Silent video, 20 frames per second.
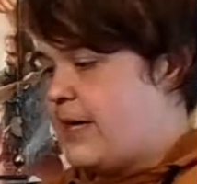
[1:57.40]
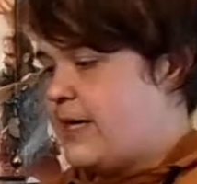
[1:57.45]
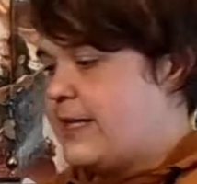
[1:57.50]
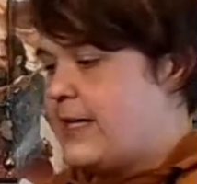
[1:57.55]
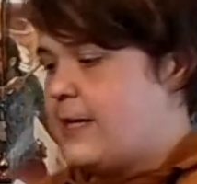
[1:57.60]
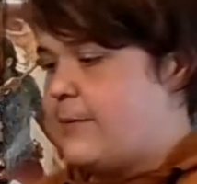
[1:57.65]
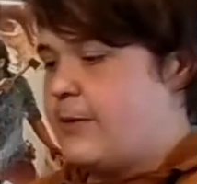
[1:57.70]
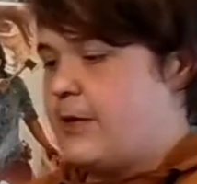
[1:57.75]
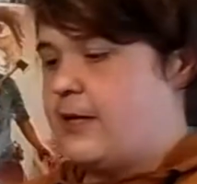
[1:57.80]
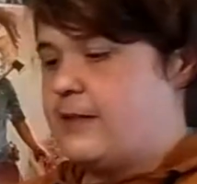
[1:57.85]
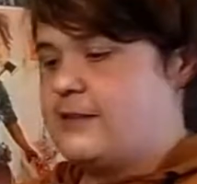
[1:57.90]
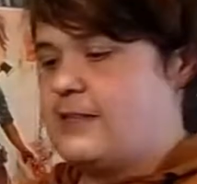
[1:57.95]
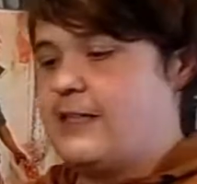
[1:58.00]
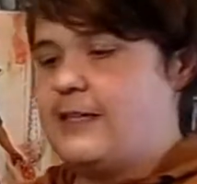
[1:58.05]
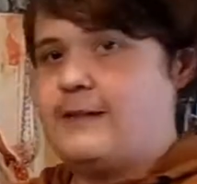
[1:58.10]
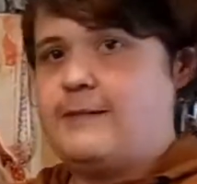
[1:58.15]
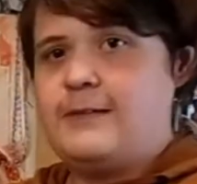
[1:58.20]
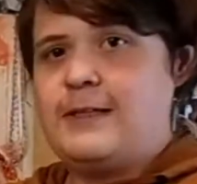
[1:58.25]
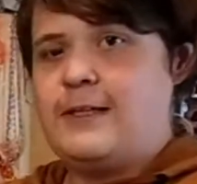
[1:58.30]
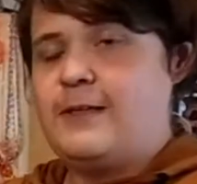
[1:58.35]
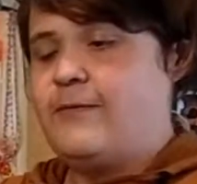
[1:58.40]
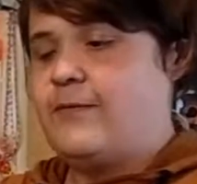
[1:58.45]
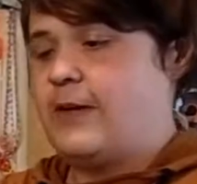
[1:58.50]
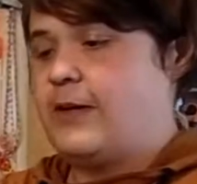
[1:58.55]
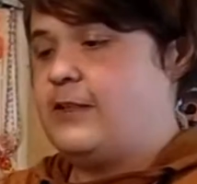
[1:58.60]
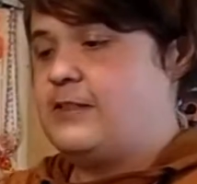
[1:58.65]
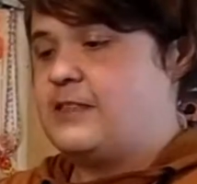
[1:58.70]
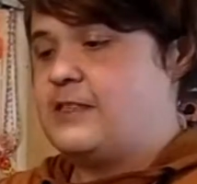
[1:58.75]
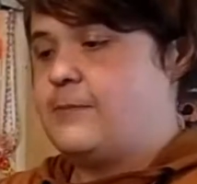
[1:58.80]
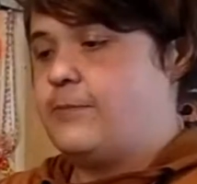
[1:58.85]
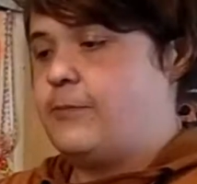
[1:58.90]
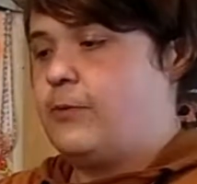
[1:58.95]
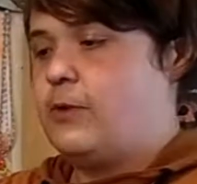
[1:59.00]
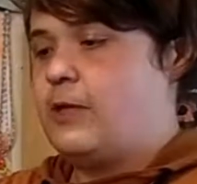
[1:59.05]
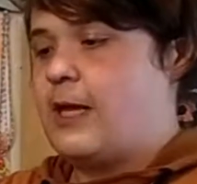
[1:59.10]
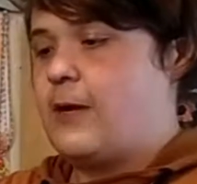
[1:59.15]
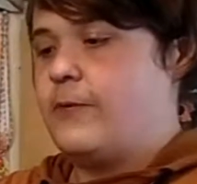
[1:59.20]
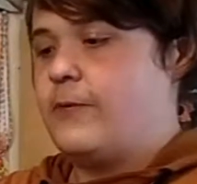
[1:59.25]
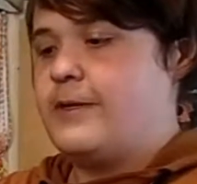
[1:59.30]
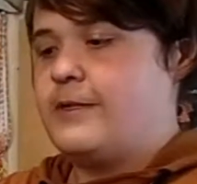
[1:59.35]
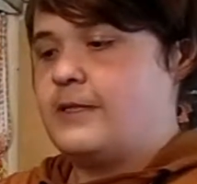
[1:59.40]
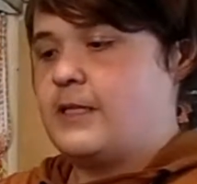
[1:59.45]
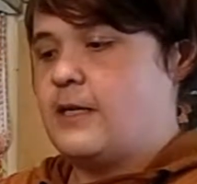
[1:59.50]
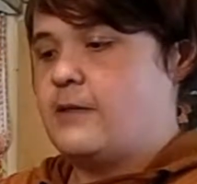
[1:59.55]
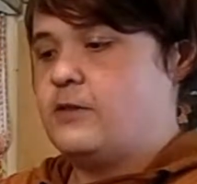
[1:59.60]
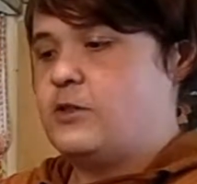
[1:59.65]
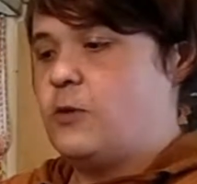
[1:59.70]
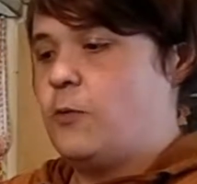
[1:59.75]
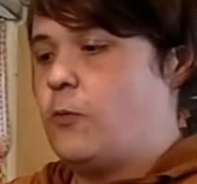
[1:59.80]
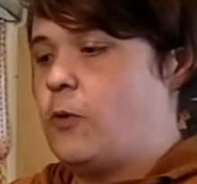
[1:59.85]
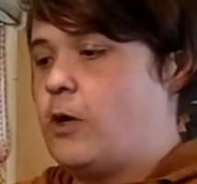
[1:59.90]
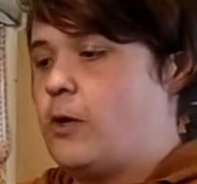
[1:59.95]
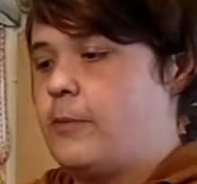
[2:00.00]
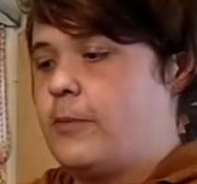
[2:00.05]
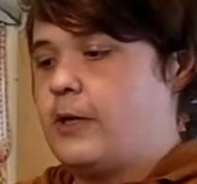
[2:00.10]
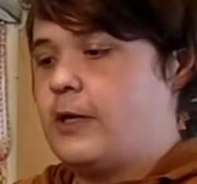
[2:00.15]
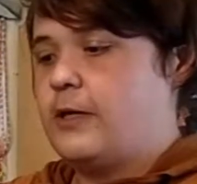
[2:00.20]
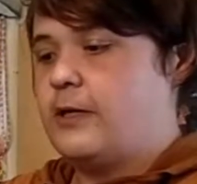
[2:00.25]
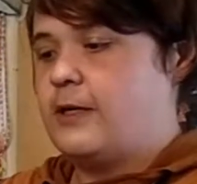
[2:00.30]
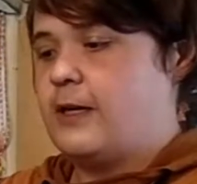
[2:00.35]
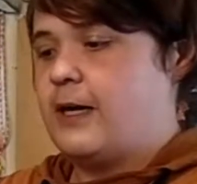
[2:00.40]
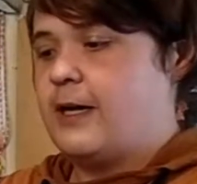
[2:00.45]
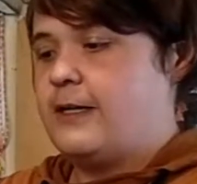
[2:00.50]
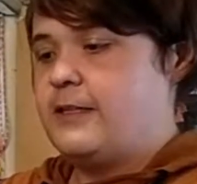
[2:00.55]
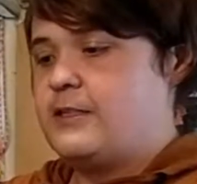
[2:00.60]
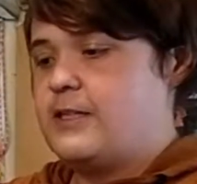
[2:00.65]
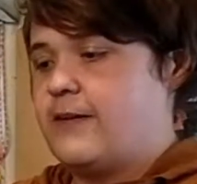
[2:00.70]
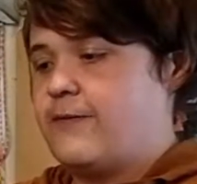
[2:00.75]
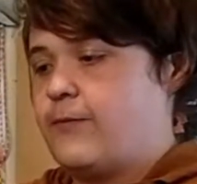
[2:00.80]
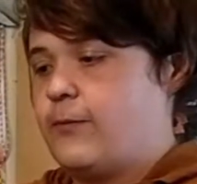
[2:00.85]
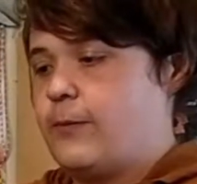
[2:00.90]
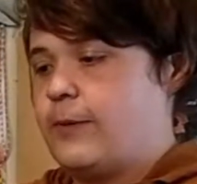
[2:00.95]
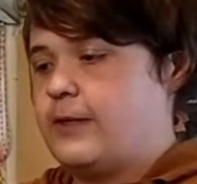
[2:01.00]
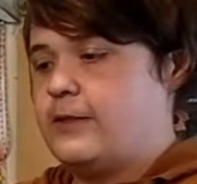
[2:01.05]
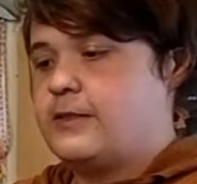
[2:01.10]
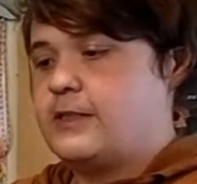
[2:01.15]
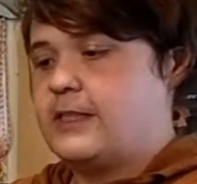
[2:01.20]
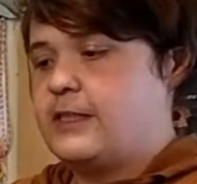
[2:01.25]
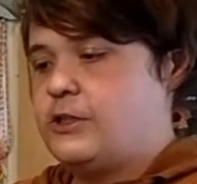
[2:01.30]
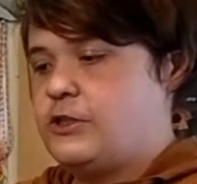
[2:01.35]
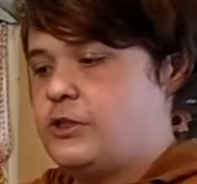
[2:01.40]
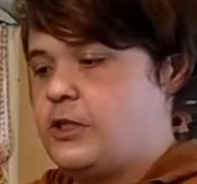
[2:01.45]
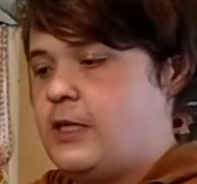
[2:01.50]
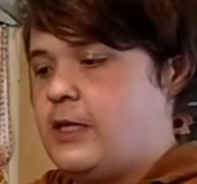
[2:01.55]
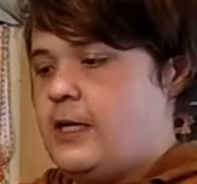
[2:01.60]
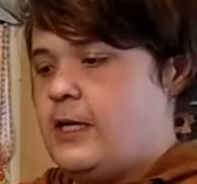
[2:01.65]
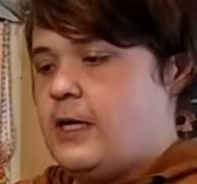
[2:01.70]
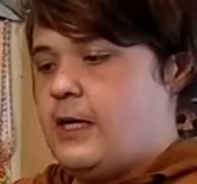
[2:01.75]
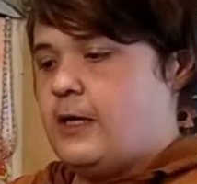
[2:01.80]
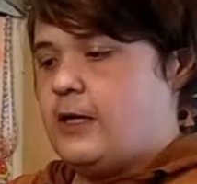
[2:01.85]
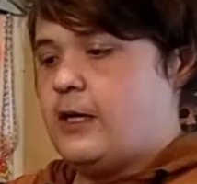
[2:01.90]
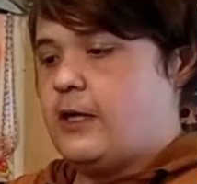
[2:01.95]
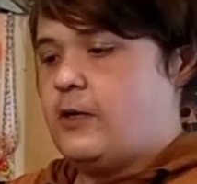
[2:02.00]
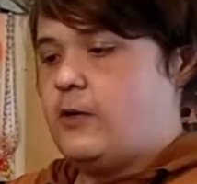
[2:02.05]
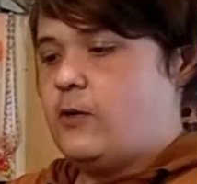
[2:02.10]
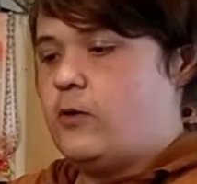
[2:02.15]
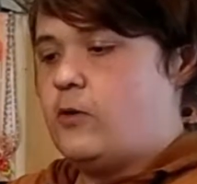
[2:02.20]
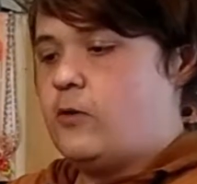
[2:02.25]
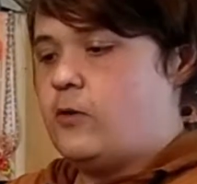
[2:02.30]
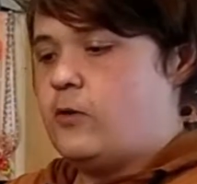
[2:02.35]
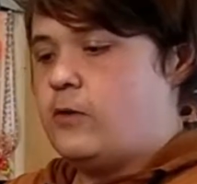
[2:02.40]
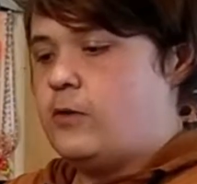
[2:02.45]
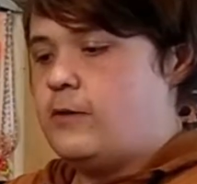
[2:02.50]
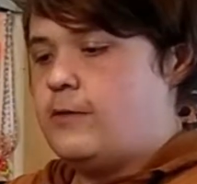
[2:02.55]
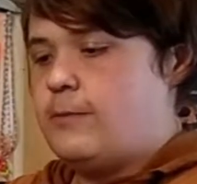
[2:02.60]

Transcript: lay box, I did it very simple. I went down to Walmart and got a Tupperware dish, cut a hole,